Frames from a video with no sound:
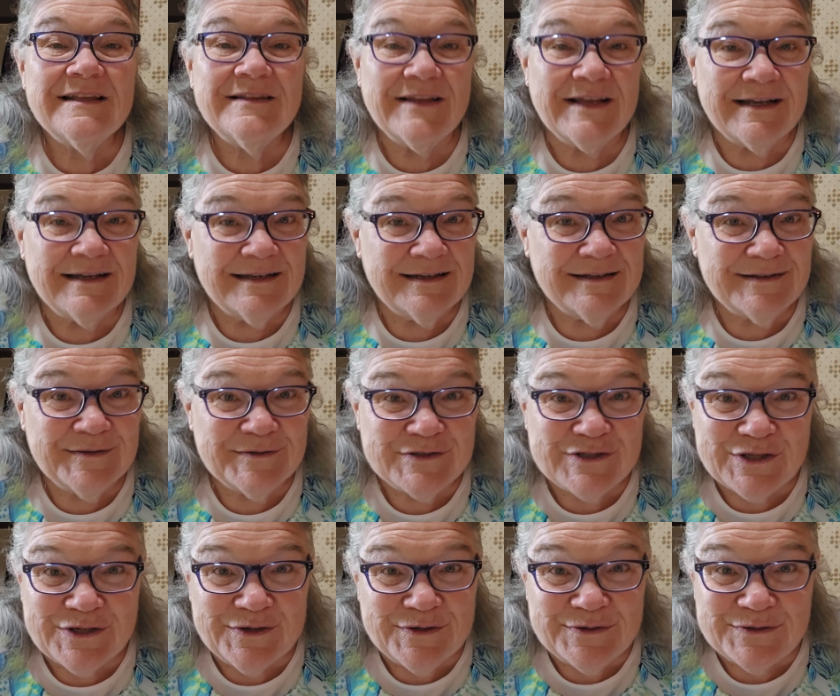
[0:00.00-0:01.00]
The
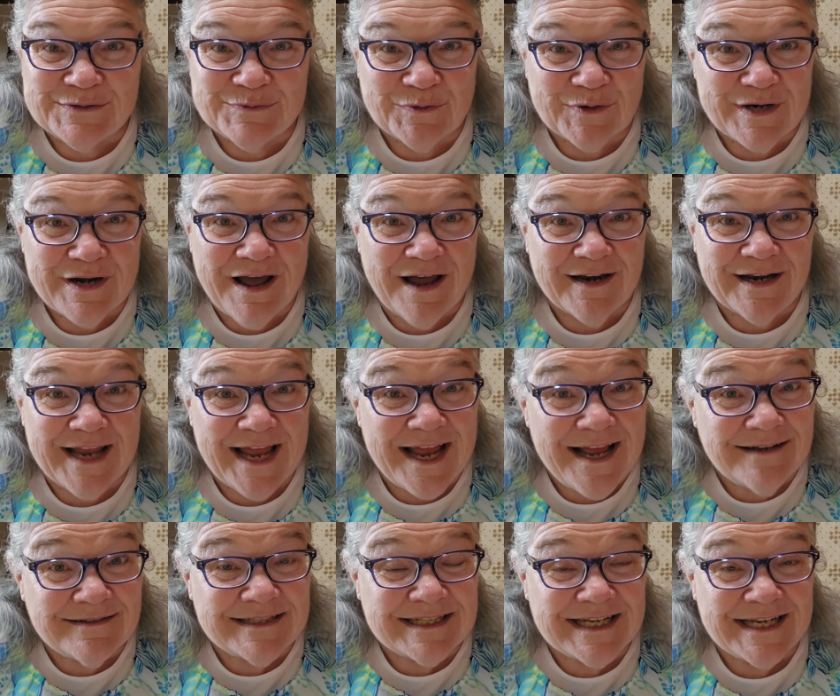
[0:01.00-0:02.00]
Jews were not
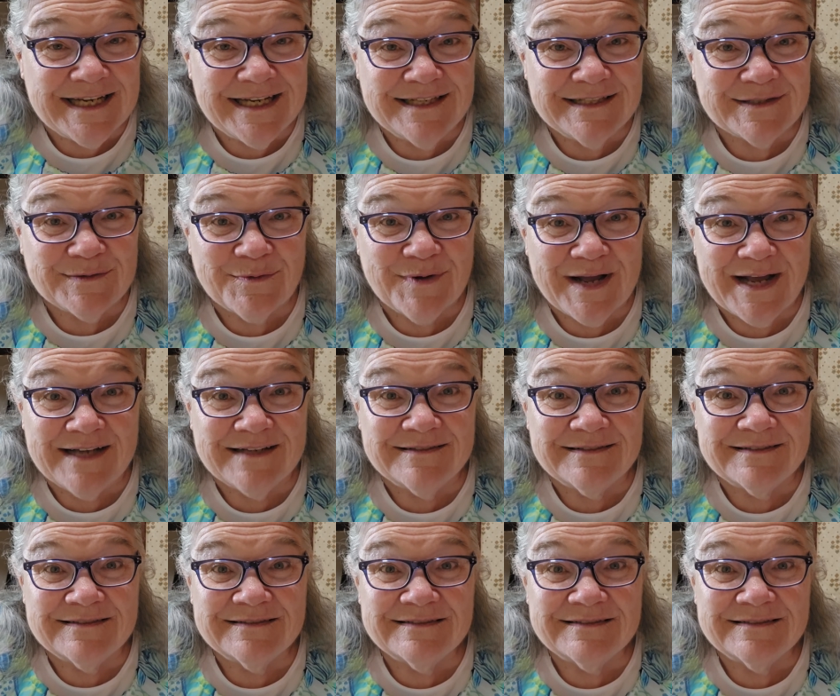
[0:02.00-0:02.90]
allowed to eat swine.